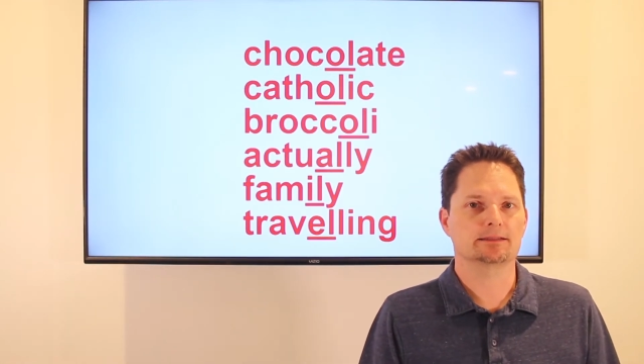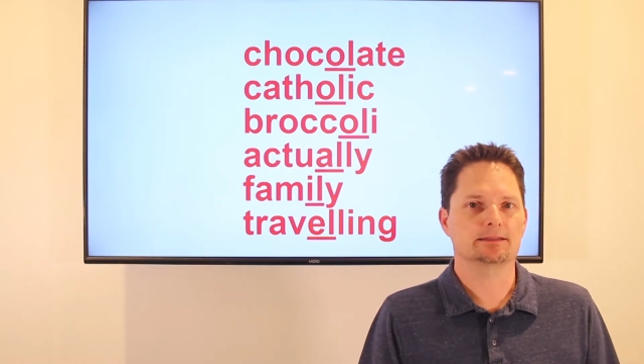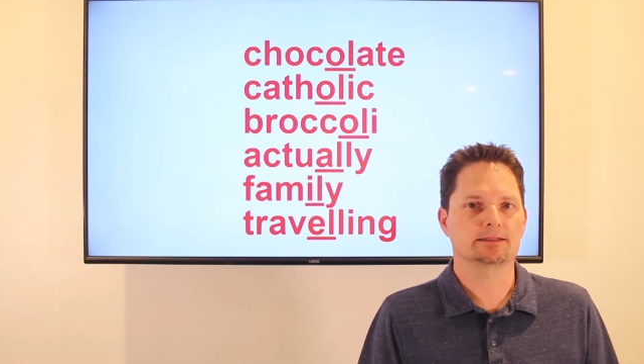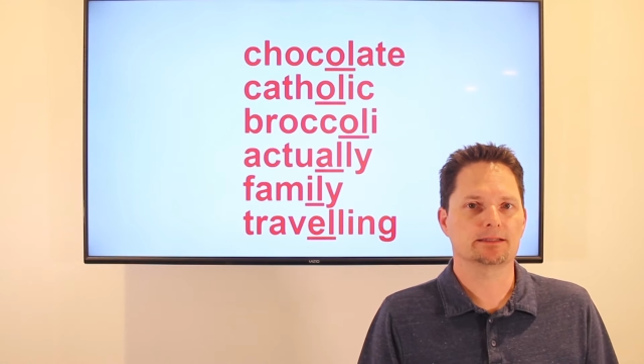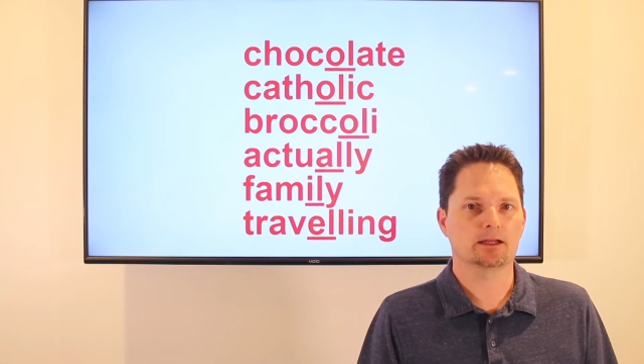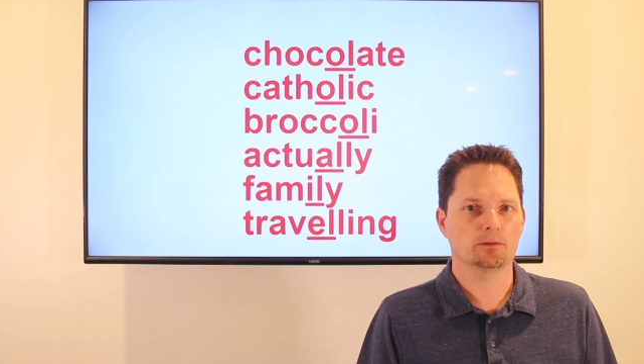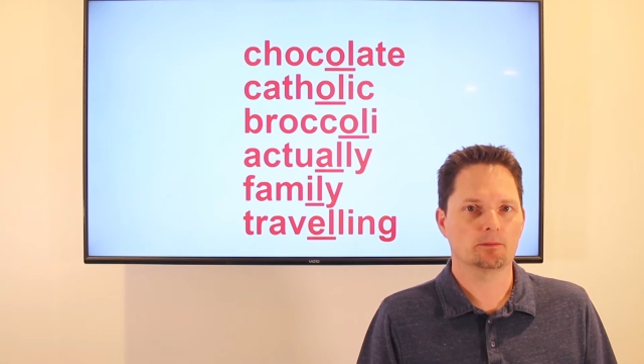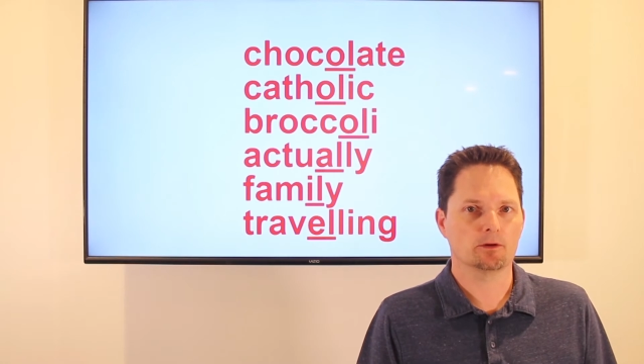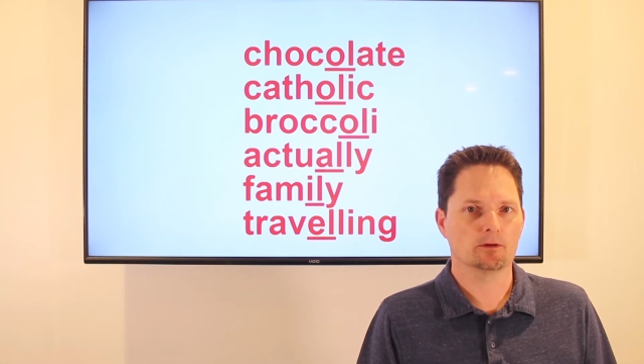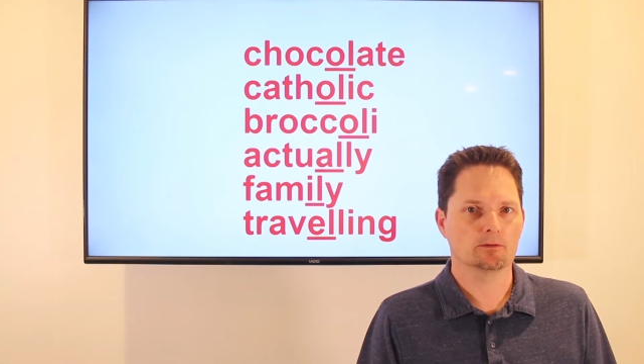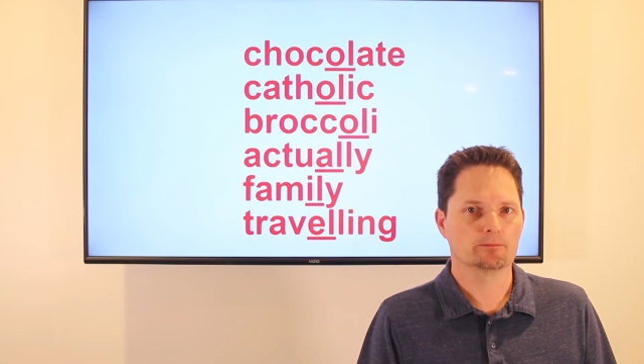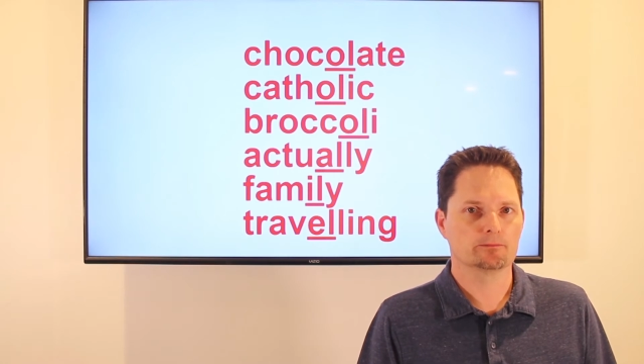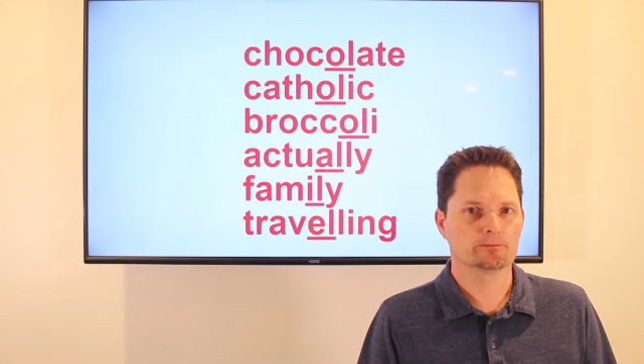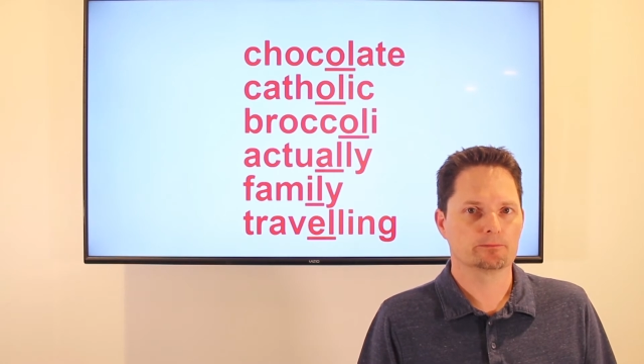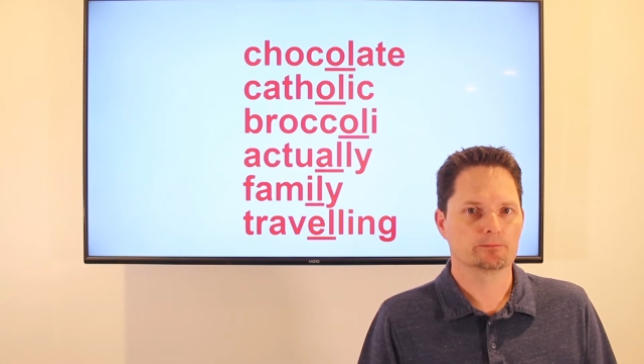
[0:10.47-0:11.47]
syllable.